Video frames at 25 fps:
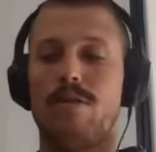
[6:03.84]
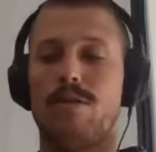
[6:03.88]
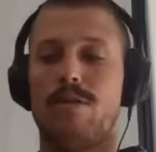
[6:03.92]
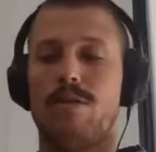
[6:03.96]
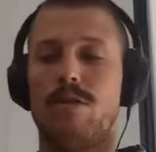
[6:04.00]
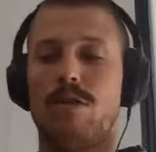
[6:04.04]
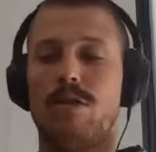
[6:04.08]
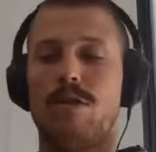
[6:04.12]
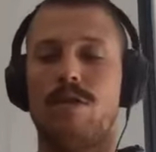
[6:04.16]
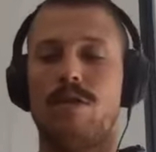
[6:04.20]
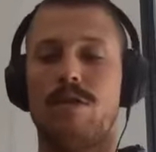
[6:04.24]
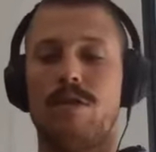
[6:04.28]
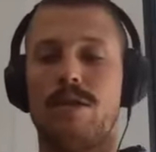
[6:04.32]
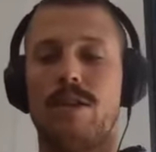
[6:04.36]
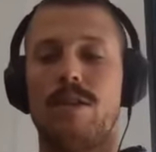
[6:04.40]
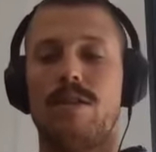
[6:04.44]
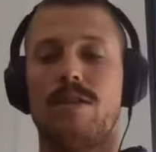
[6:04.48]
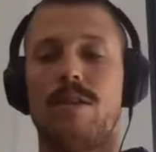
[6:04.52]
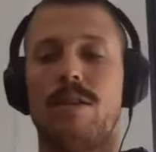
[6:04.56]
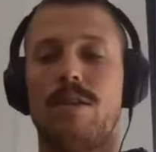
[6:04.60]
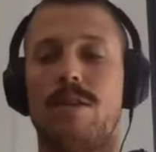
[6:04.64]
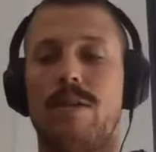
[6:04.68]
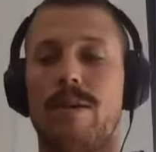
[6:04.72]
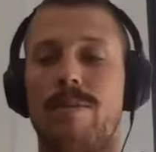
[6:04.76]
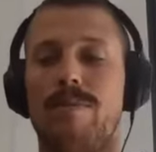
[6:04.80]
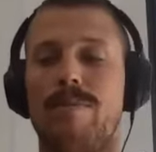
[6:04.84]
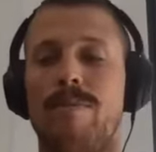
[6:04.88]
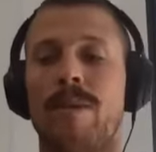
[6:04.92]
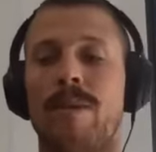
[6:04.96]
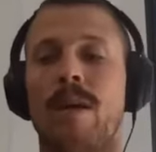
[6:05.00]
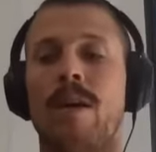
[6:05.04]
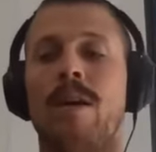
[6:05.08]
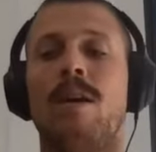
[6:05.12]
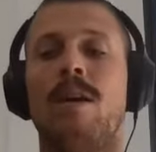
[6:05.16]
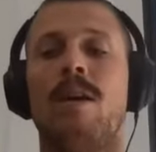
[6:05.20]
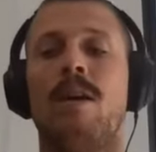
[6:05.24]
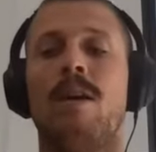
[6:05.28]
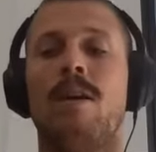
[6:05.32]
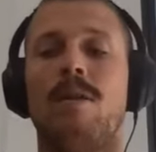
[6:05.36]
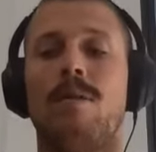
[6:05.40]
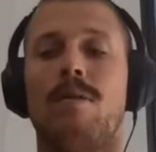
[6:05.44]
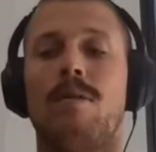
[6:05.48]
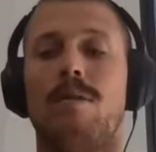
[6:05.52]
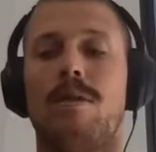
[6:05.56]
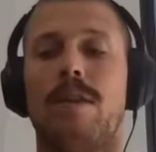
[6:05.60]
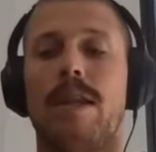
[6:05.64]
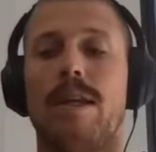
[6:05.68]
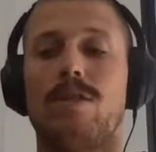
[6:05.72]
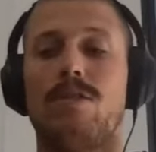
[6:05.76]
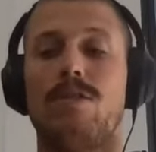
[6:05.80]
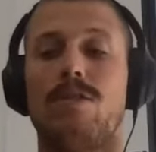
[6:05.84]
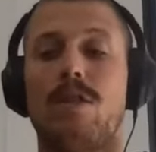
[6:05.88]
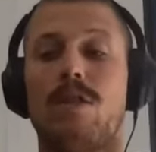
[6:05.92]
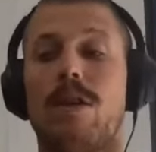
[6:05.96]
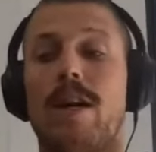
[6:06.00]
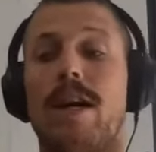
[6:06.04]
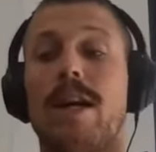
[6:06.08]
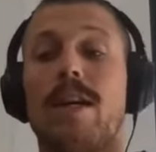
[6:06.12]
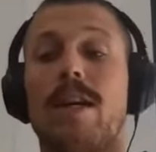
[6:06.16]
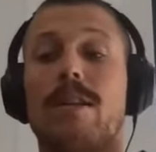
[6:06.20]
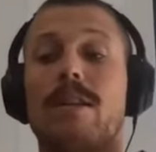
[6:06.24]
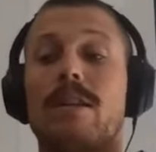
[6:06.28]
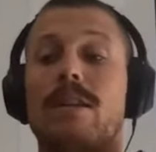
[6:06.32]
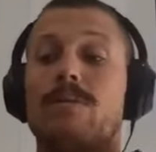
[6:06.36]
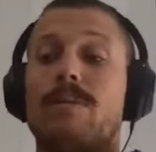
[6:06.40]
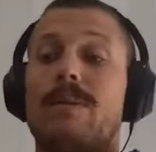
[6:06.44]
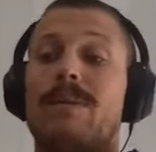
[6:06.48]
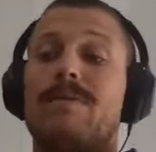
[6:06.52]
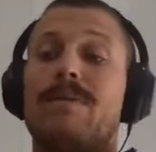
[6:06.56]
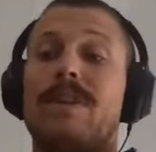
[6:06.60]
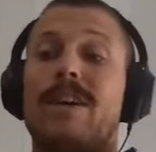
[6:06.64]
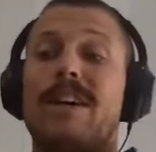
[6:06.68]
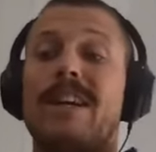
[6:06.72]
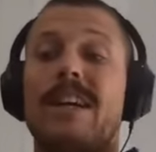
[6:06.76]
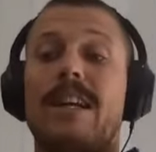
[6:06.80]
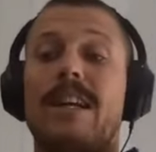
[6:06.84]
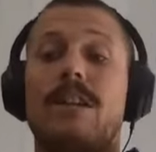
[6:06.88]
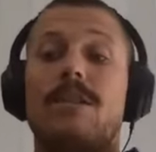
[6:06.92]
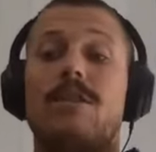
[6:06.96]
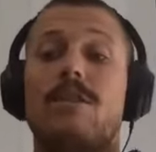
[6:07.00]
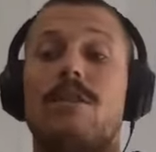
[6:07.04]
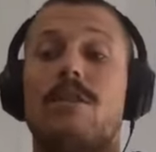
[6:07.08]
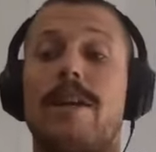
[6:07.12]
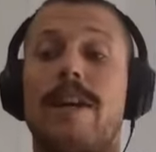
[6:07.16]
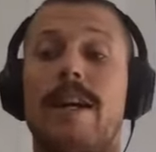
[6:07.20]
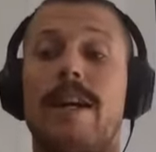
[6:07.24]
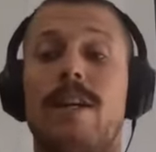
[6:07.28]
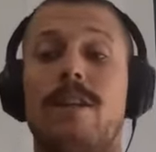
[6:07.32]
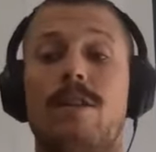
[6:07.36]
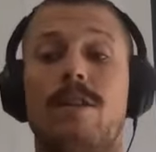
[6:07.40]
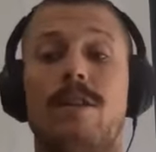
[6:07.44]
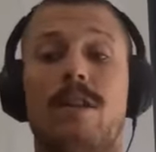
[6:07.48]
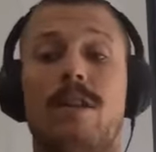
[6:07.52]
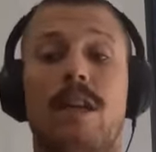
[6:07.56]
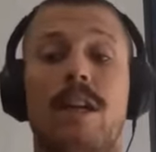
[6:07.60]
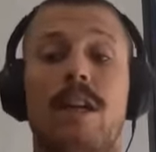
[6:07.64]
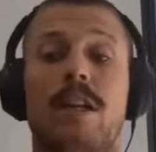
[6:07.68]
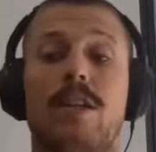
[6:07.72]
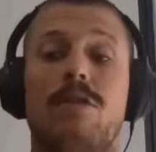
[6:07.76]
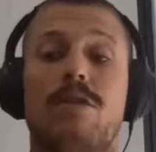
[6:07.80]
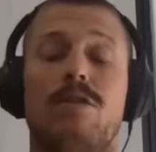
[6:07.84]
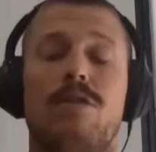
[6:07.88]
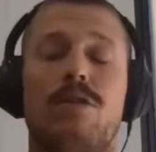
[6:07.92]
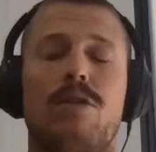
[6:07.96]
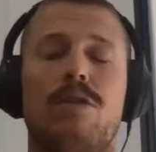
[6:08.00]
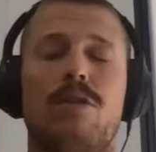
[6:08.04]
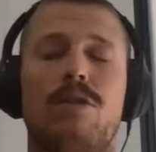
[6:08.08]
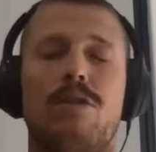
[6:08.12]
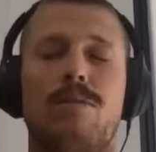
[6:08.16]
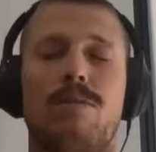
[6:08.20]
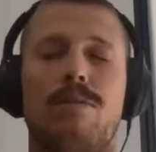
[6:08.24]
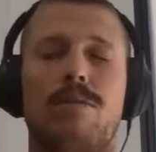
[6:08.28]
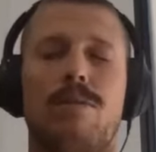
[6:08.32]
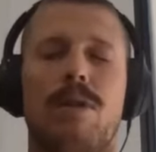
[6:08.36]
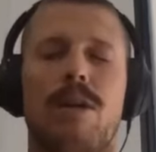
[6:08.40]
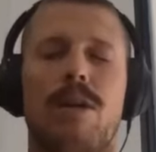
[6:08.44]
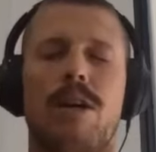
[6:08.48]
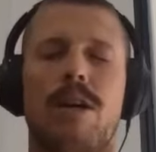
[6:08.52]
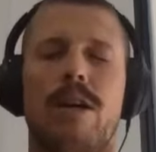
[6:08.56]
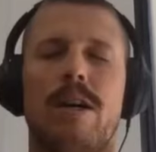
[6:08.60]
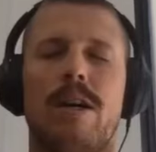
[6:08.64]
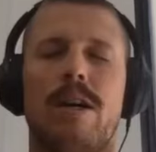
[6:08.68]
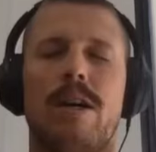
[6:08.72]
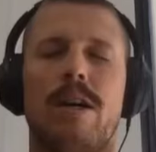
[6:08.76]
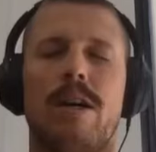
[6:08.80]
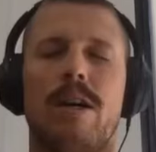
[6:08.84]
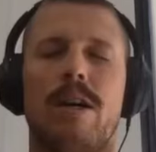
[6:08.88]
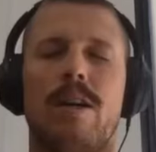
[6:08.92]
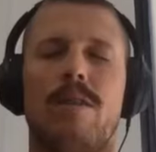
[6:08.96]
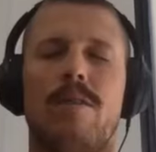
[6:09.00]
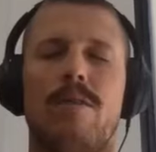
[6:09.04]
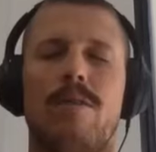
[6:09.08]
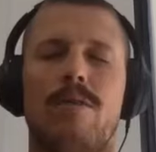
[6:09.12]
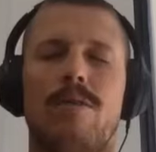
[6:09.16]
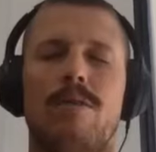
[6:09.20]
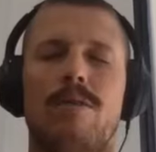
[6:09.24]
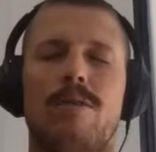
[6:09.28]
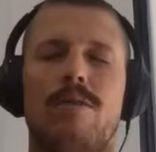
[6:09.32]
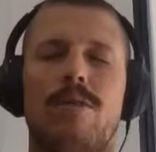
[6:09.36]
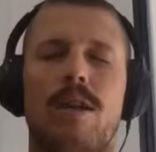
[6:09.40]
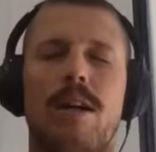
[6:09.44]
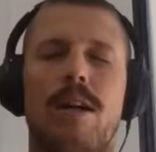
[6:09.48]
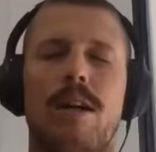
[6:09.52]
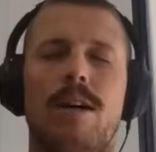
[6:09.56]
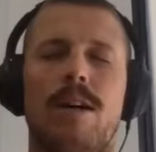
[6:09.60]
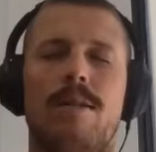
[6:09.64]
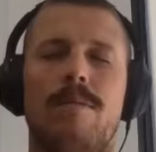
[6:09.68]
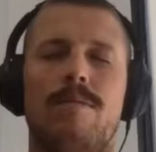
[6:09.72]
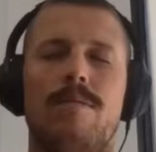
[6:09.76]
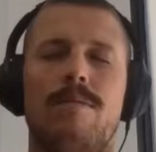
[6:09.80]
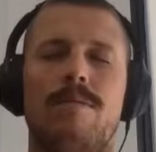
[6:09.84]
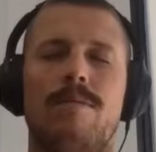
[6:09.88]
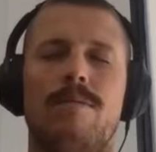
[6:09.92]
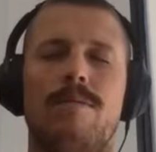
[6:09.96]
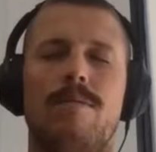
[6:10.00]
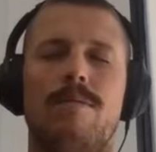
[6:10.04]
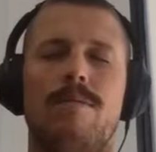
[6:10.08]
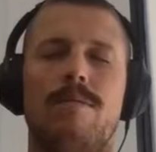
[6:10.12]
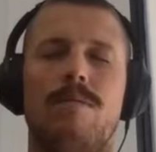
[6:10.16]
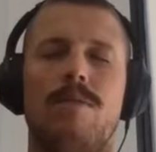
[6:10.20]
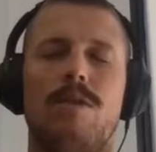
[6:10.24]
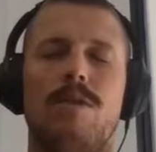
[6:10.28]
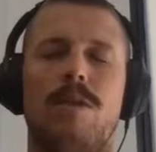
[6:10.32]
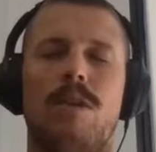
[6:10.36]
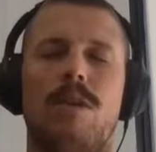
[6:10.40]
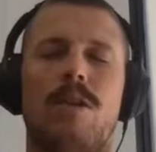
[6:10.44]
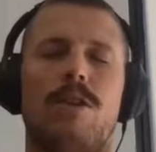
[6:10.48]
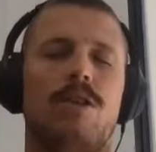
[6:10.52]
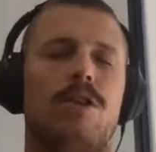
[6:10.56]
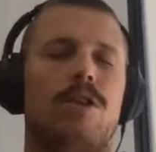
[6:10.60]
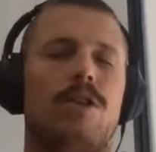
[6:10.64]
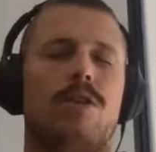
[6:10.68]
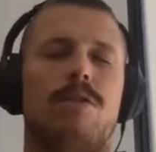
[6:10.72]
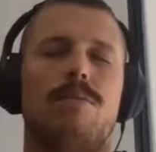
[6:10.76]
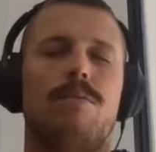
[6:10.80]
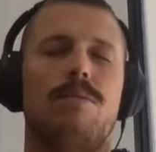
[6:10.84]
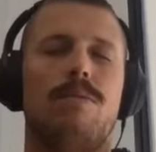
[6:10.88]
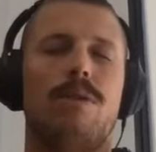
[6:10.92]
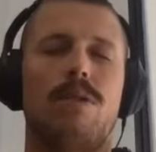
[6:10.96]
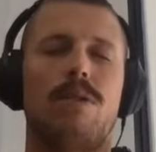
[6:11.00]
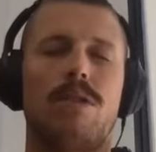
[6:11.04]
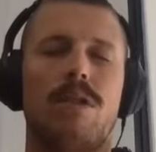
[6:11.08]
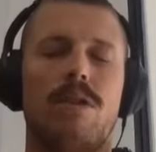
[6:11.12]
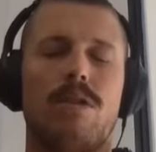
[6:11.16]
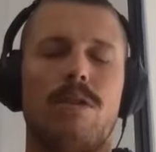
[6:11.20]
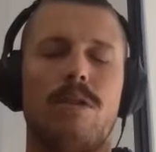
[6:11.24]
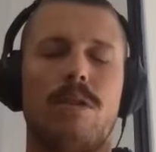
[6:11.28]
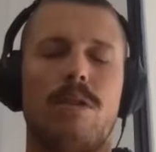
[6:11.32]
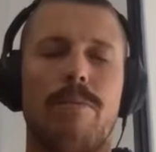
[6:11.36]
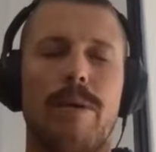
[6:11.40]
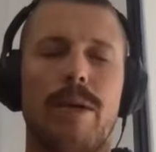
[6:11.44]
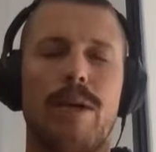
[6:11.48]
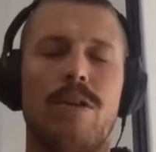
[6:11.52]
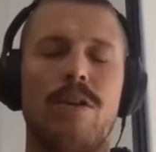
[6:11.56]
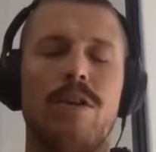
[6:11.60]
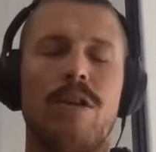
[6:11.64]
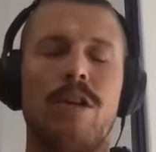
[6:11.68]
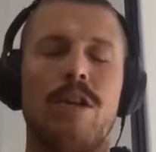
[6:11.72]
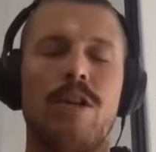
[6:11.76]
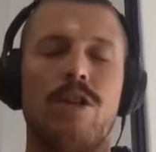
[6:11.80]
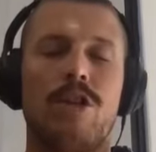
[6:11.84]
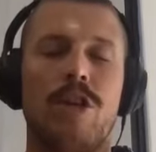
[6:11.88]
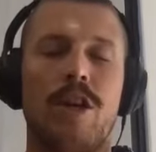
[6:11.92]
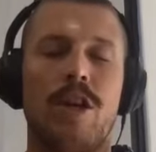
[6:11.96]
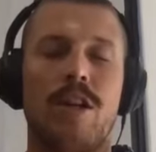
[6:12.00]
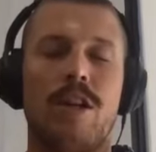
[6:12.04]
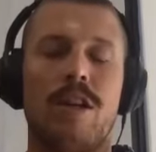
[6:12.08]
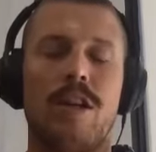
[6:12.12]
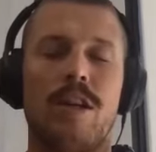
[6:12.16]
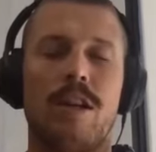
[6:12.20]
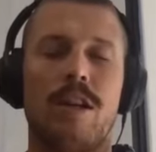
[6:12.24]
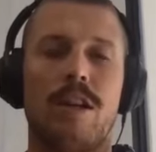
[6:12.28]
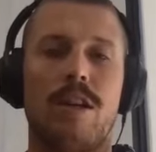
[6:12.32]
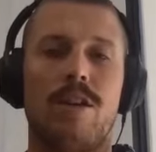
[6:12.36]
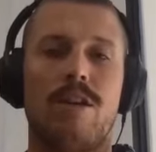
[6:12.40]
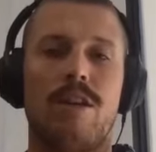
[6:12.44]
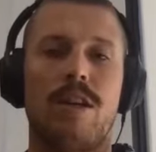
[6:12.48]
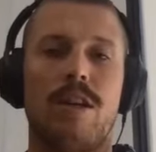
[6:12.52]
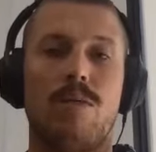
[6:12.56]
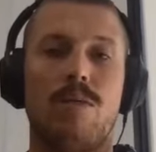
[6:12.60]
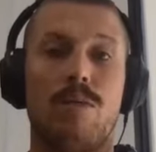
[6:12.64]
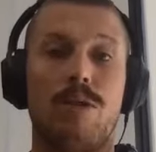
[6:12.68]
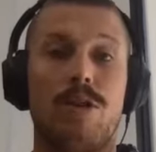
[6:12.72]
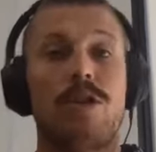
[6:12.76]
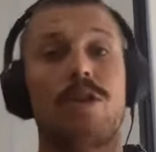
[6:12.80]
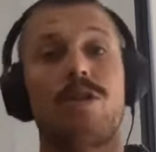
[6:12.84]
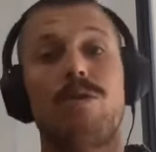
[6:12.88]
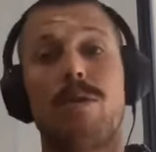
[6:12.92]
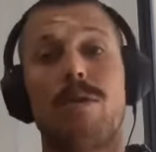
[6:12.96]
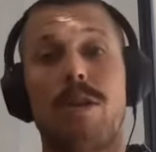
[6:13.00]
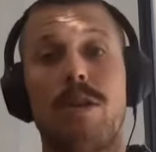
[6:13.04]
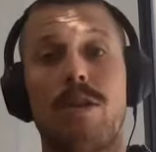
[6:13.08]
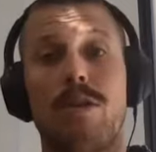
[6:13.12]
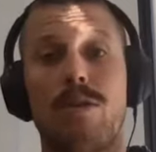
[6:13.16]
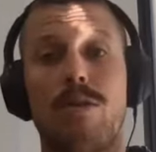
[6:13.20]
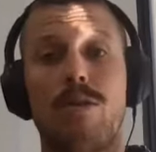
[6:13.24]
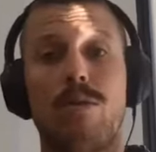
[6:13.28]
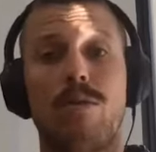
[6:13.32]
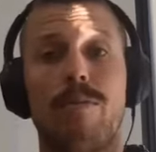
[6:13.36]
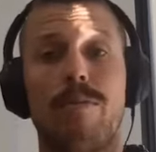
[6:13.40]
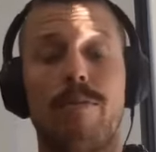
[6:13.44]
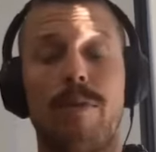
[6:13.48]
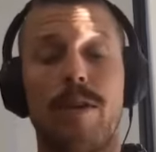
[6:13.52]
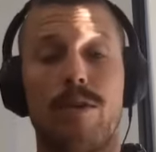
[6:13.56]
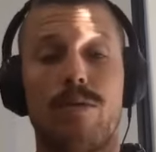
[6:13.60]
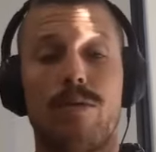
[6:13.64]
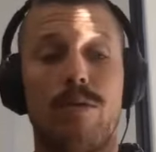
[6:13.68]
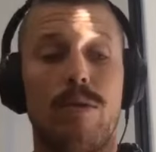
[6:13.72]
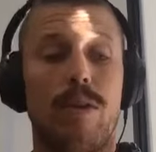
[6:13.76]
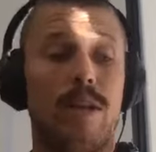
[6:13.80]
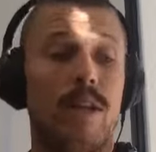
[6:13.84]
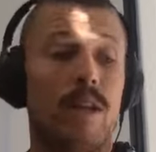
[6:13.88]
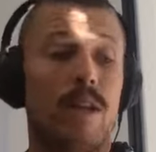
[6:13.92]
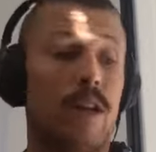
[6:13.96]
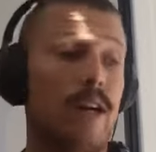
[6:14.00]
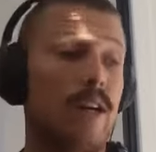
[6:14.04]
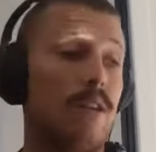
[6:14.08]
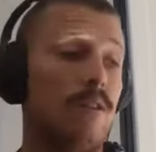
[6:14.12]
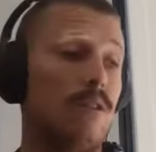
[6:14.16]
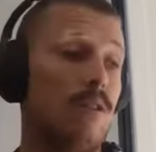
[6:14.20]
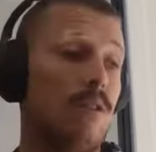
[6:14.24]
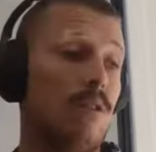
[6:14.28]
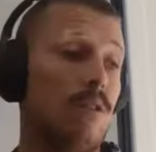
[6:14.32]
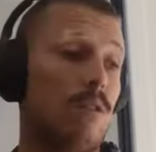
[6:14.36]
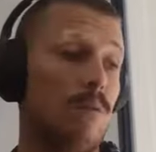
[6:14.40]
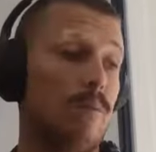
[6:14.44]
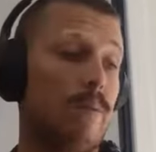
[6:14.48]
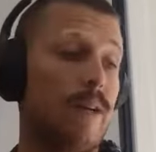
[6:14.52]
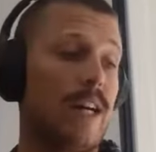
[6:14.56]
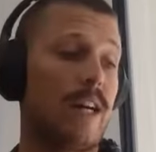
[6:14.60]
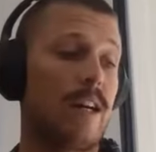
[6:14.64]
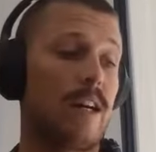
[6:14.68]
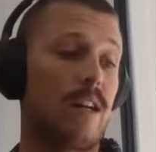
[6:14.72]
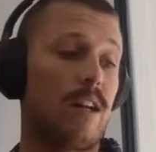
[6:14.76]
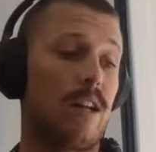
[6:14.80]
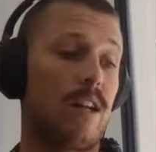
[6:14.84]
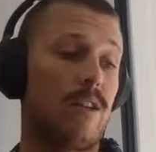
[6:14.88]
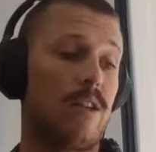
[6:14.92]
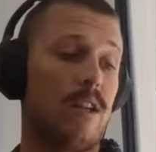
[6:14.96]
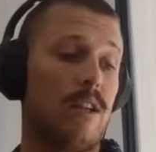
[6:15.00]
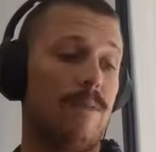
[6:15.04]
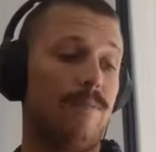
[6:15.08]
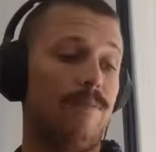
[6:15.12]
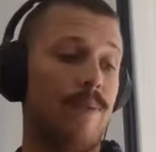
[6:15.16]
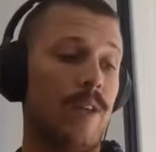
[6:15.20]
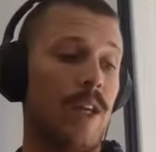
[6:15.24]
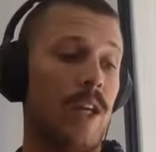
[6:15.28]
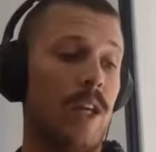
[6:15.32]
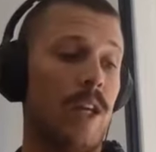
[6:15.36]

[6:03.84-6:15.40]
songs. And so the songwriting thing's been very integrated into my just musical ability journey kind of thing, which is really cool. It's really nice to look back, and I think